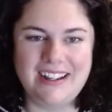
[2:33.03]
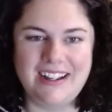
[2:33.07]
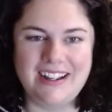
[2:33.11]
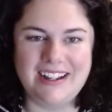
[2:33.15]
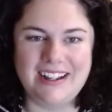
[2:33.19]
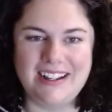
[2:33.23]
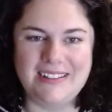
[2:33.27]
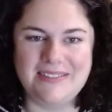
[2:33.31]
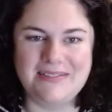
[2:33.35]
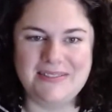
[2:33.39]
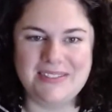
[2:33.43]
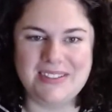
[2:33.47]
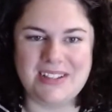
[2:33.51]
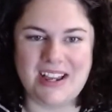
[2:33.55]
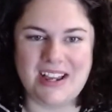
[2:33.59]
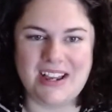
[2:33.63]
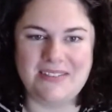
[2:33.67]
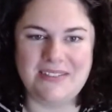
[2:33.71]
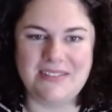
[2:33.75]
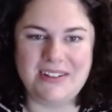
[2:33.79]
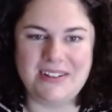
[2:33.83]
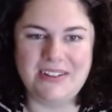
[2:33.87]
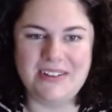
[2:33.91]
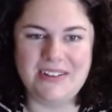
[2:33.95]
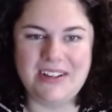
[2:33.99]
Um, so
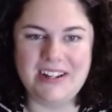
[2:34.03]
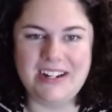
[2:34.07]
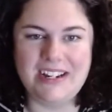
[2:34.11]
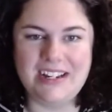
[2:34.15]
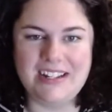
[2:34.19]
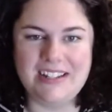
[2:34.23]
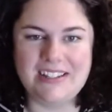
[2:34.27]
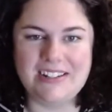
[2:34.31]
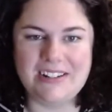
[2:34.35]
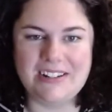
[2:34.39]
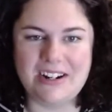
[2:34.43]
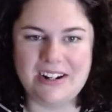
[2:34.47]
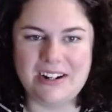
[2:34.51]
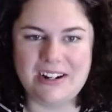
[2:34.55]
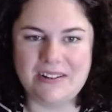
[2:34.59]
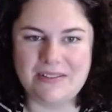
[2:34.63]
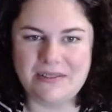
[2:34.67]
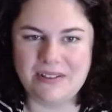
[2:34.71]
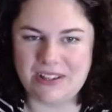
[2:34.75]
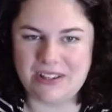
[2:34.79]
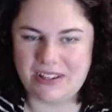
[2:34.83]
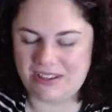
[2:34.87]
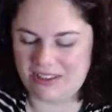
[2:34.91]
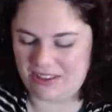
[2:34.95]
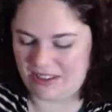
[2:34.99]
I'm going to go and get started
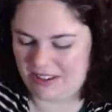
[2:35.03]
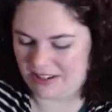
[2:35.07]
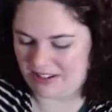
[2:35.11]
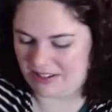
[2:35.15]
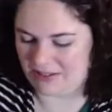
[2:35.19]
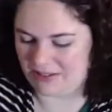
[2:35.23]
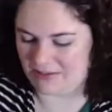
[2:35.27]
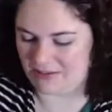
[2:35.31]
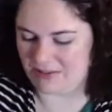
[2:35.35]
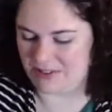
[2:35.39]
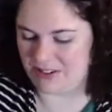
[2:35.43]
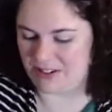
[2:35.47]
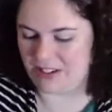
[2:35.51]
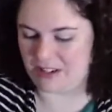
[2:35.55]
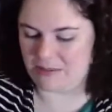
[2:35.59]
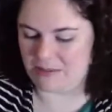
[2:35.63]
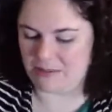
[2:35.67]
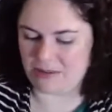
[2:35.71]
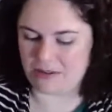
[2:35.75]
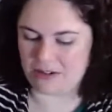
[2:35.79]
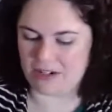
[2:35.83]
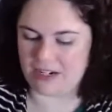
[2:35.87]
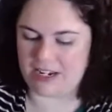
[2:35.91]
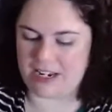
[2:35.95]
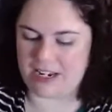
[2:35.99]
with this really
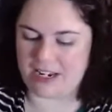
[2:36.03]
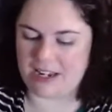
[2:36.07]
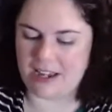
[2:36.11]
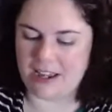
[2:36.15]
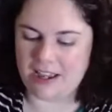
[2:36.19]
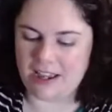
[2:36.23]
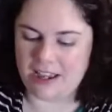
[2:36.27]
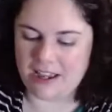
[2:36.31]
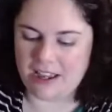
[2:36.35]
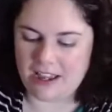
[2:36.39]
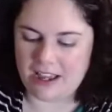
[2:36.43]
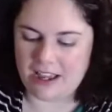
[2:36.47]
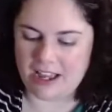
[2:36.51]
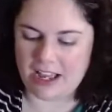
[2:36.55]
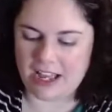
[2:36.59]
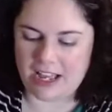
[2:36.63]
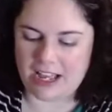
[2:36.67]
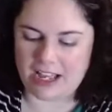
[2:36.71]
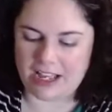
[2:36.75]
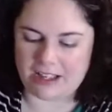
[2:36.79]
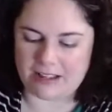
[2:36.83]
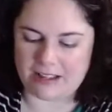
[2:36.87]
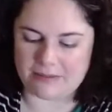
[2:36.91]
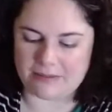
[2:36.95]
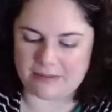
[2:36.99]
pretty
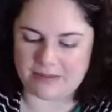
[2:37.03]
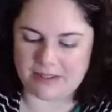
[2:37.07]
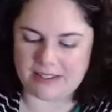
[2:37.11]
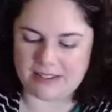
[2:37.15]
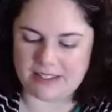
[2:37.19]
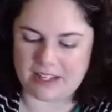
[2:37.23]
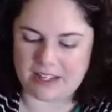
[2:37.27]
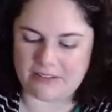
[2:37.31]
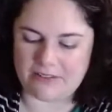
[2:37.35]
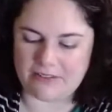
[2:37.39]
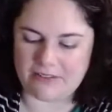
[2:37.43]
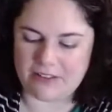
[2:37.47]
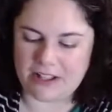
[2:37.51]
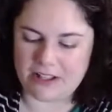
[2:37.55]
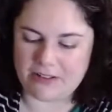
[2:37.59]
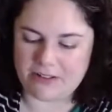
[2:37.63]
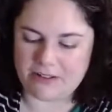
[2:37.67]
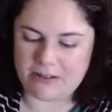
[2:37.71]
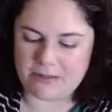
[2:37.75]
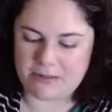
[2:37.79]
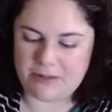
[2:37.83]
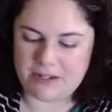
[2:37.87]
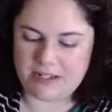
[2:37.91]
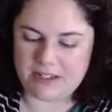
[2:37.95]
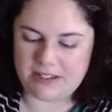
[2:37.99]
um,
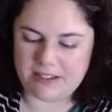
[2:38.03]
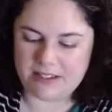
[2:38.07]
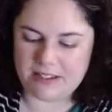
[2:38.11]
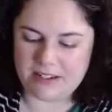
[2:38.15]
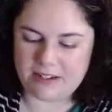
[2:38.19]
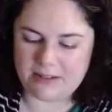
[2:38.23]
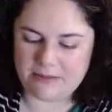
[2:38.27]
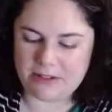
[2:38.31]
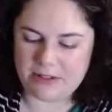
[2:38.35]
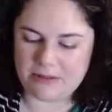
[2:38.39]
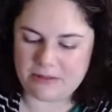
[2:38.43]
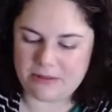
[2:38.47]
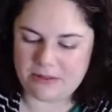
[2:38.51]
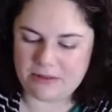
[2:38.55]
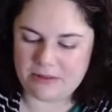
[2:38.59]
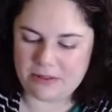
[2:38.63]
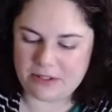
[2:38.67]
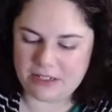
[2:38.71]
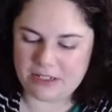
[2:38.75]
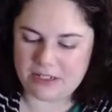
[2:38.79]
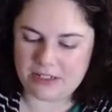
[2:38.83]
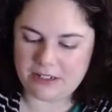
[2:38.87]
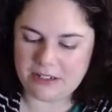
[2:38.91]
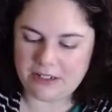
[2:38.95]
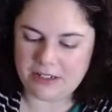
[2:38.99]
sunflower piece that I'm going to be
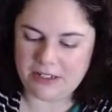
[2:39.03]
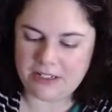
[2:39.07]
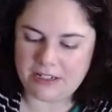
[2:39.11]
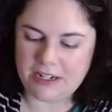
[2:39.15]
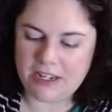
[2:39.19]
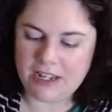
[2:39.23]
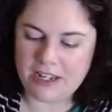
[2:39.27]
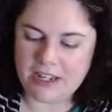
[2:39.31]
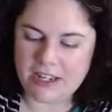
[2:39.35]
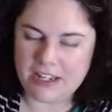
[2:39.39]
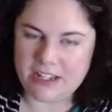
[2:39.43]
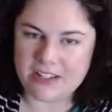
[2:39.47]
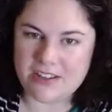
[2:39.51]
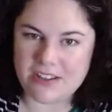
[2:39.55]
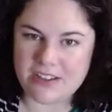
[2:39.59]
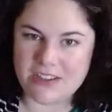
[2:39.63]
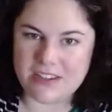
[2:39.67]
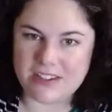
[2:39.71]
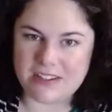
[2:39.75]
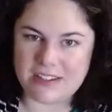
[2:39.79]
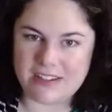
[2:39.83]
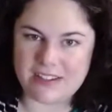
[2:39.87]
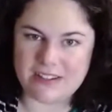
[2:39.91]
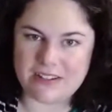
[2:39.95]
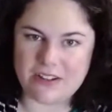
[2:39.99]
working on. So
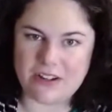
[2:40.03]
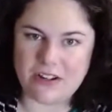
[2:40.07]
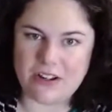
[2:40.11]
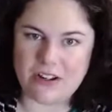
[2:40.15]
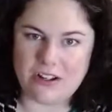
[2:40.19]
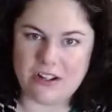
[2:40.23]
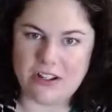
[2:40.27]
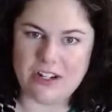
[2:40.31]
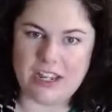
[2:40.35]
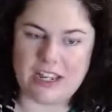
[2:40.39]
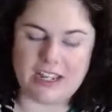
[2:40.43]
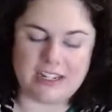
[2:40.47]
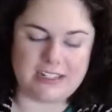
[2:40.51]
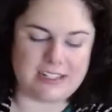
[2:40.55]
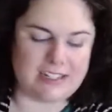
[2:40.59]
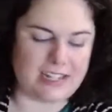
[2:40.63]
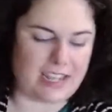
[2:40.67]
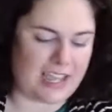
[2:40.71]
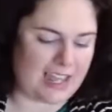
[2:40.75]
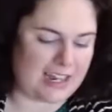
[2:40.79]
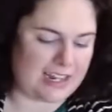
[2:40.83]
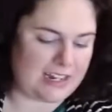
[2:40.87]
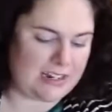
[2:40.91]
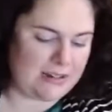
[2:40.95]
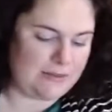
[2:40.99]
this is called a
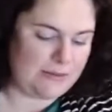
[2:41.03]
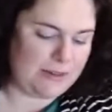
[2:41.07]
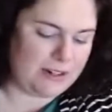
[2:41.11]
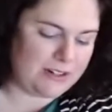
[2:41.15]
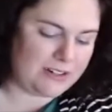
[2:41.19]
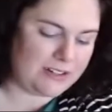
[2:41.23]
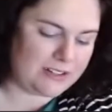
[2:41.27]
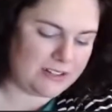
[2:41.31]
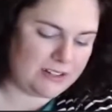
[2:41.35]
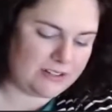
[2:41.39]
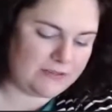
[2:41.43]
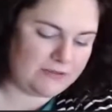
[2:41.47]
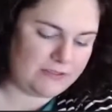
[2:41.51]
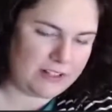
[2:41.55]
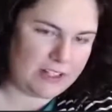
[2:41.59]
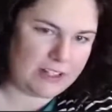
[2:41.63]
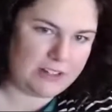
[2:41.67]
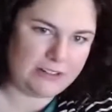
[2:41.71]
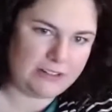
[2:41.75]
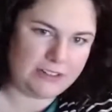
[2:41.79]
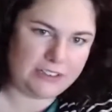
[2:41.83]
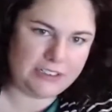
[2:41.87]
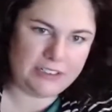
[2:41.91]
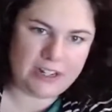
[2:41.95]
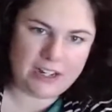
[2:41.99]
teddy bear
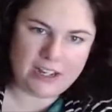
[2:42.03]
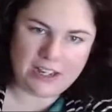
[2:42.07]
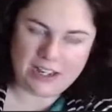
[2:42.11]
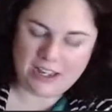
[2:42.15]
sunflower.